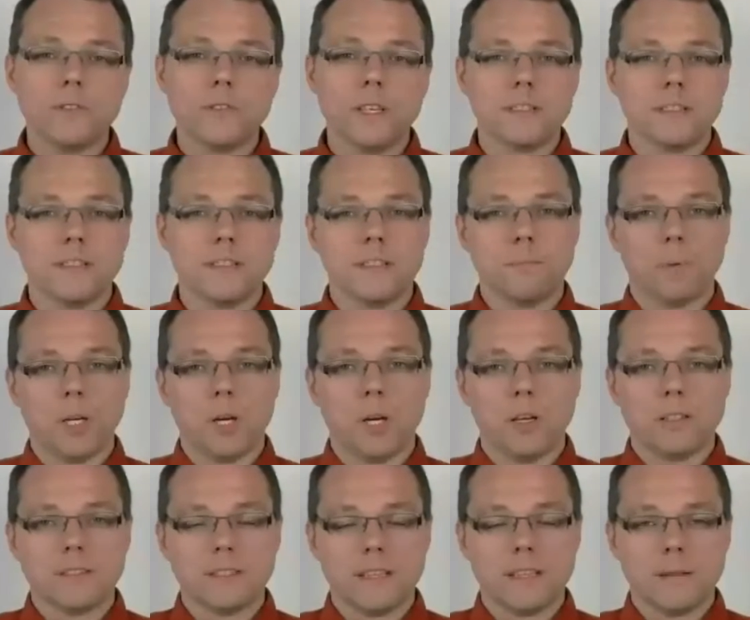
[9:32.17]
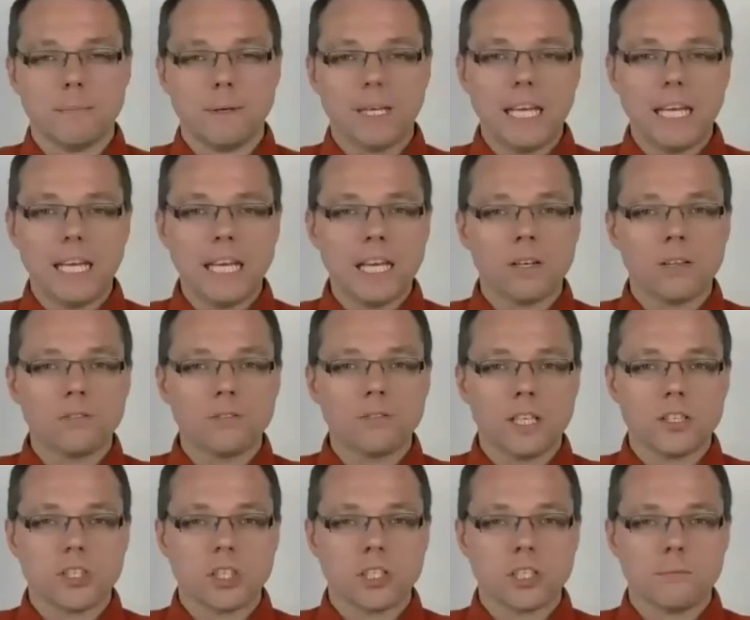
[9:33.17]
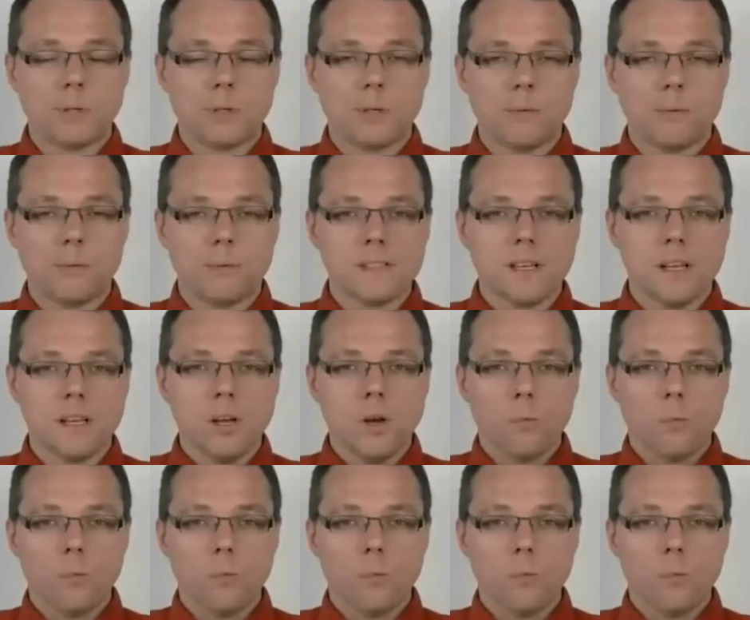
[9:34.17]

This is because at the beginning of such experiments,